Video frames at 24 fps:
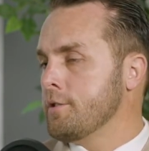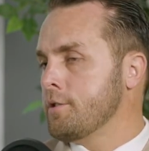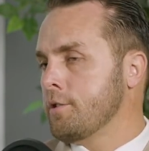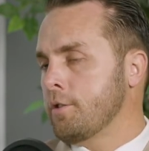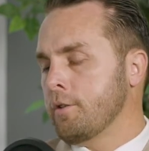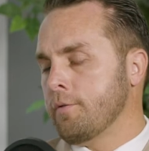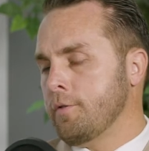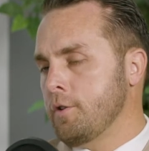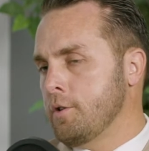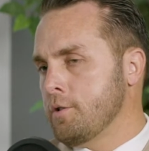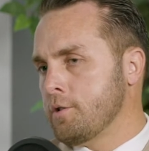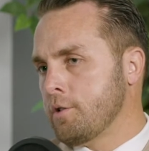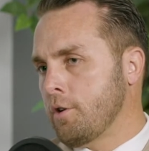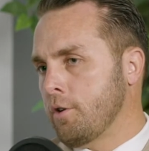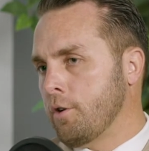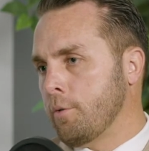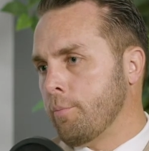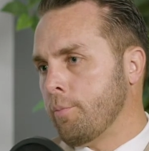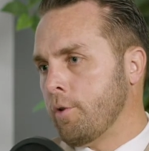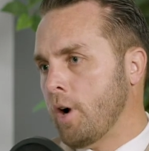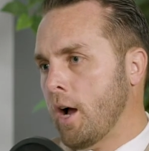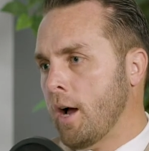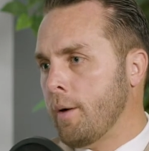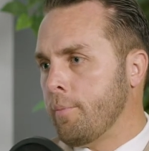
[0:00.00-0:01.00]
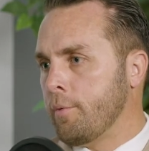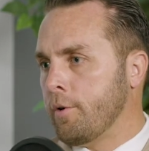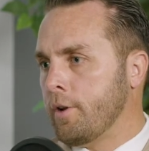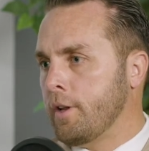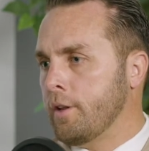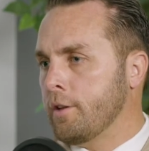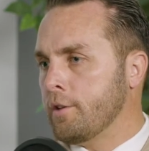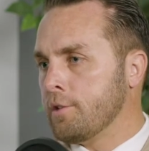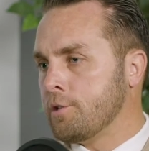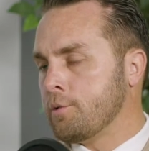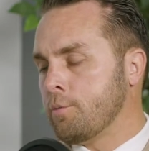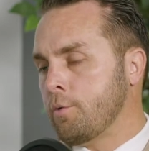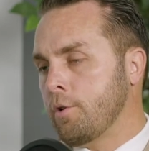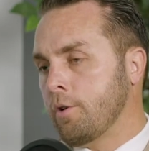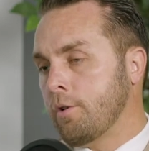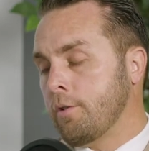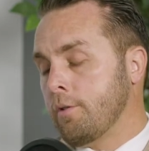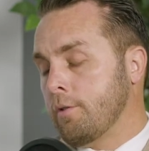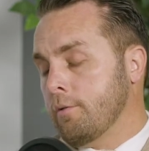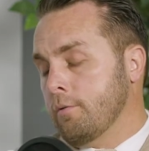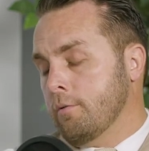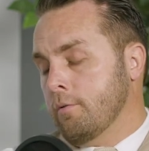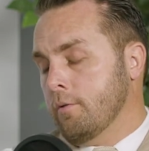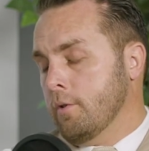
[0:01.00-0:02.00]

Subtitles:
So if you sold a property that's worth